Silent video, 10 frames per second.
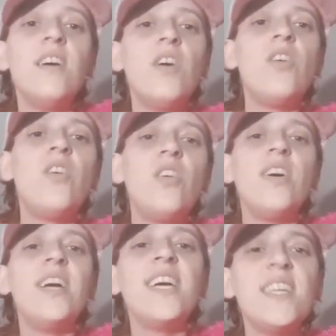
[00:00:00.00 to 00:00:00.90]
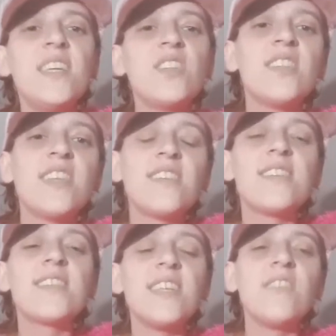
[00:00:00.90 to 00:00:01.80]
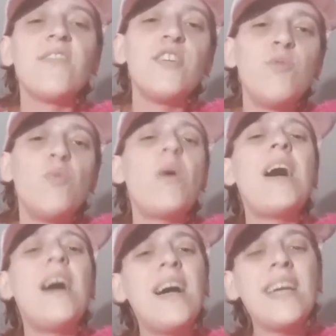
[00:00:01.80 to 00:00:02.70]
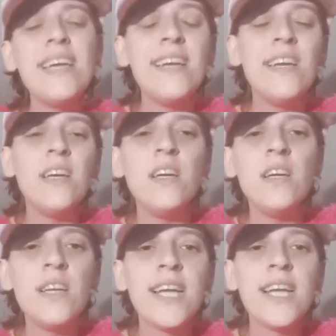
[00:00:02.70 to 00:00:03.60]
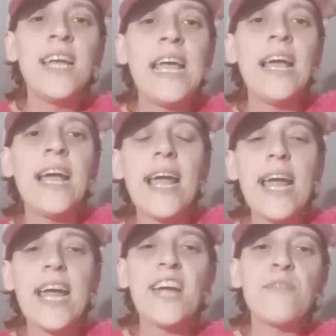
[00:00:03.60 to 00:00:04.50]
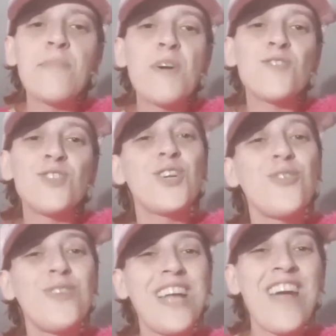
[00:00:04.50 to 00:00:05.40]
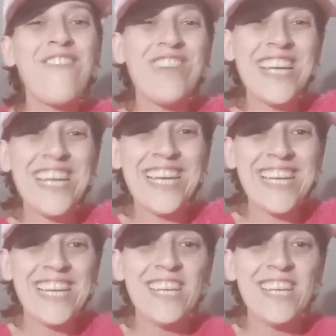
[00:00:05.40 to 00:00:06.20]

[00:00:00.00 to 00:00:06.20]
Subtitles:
Oh, Eric, your sister's scared of Elmo. Why? Elmo's so lovely.